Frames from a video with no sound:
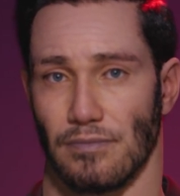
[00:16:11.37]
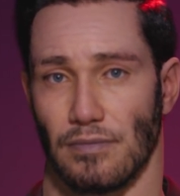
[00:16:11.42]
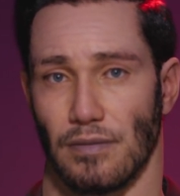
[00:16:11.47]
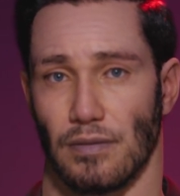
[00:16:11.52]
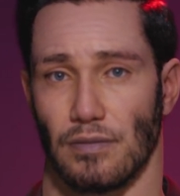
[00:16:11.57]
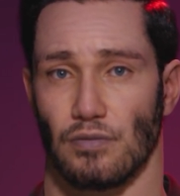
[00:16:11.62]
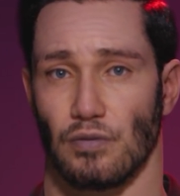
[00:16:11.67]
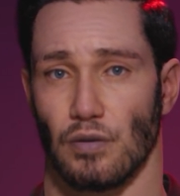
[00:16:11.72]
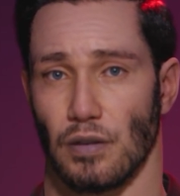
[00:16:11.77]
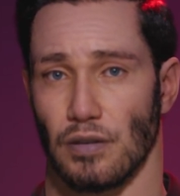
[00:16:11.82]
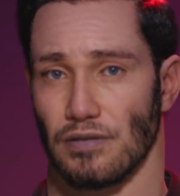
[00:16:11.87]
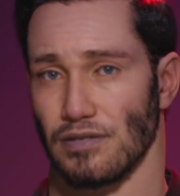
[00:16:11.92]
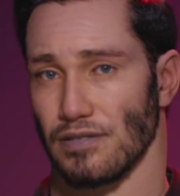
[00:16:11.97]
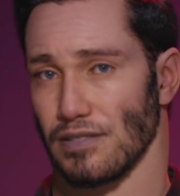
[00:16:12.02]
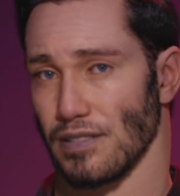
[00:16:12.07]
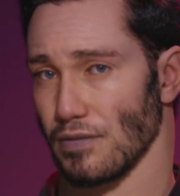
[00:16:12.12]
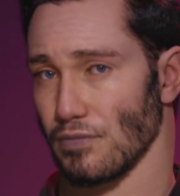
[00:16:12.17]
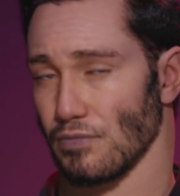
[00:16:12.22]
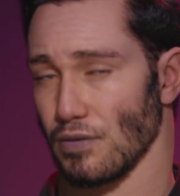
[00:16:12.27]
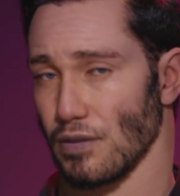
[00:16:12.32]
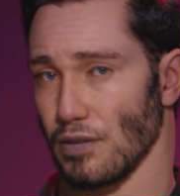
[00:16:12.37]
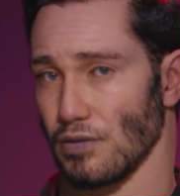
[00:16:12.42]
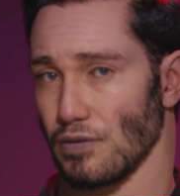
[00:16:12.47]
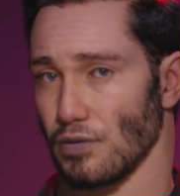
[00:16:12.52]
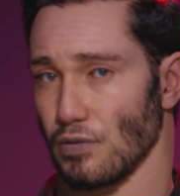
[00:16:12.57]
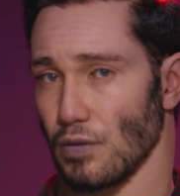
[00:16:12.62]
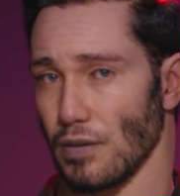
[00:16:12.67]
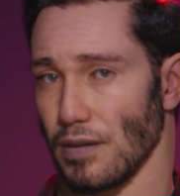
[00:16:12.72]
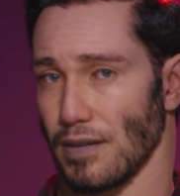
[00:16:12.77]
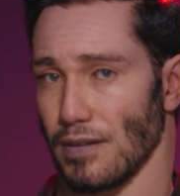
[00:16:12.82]
At first, it feels
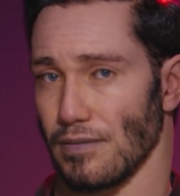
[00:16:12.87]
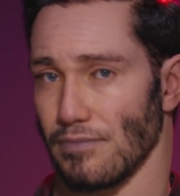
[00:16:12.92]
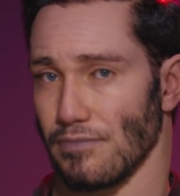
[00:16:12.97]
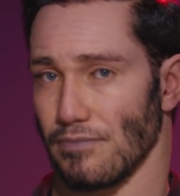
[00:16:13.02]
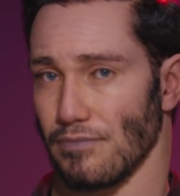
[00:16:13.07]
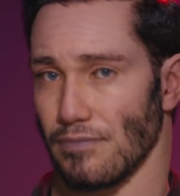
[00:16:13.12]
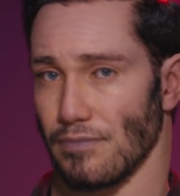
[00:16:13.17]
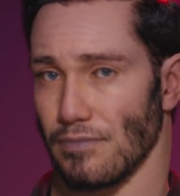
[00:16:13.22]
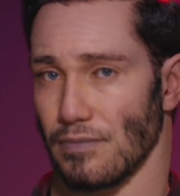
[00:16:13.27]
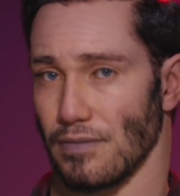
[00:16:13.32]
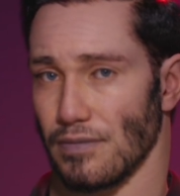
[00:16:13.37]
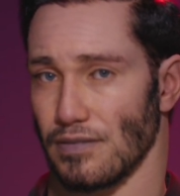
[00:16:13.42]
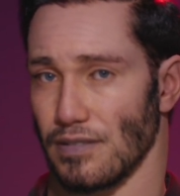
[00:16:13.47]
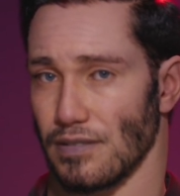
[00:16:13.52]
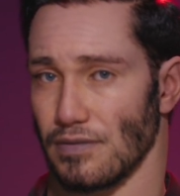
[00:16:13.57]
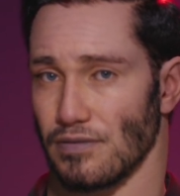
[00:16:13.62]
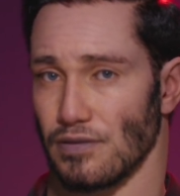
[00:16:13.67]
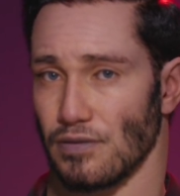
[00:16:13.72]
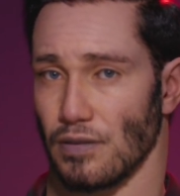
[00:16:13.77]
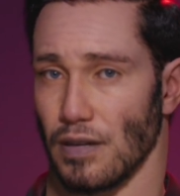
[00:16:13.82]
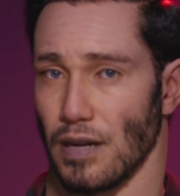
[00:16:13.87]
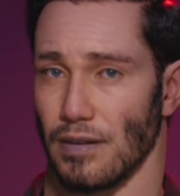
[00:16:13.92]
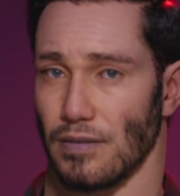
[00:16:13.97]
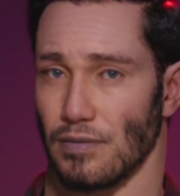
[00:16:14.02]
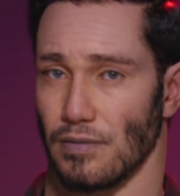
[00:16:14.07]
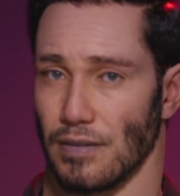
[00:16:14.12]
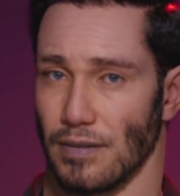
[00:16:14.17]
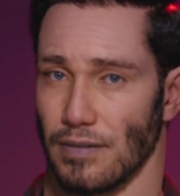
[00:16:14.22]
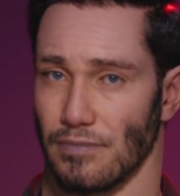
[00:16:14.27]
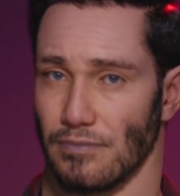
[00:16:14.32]
great. It's
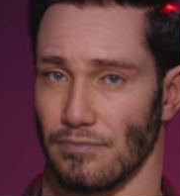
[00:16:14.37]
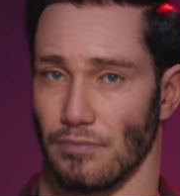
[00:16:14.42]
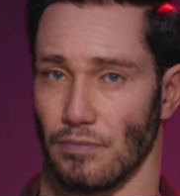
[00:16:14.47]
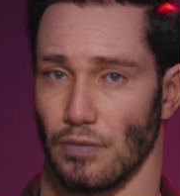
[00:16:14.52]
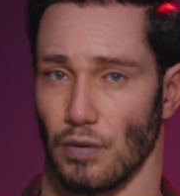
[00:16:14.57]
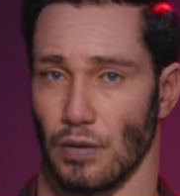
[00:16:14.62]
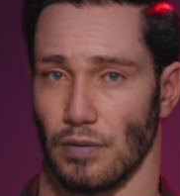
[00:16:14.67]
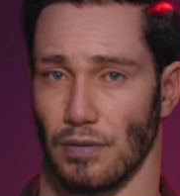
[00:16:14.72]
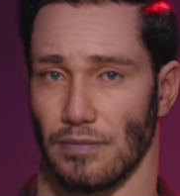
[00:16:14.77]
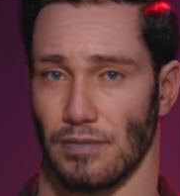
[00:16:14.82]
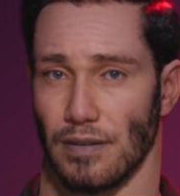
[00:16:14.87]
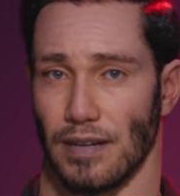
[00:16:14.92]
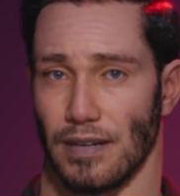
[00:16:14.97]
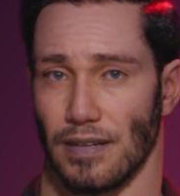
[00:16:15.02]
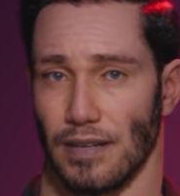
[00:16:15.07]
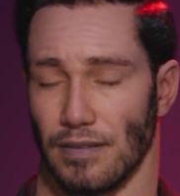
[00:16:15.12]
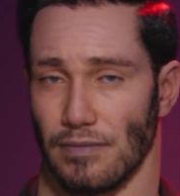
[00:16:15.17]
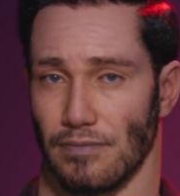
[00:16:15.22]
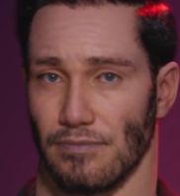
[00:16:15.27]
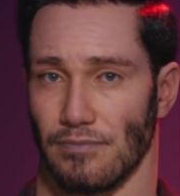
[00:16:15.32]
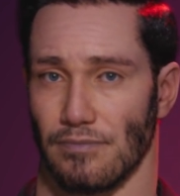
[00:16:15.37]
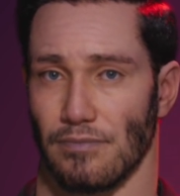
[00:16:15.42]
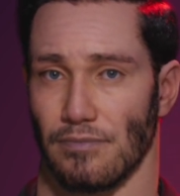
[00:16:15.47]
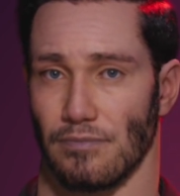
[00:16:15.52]
inspiring, motivating.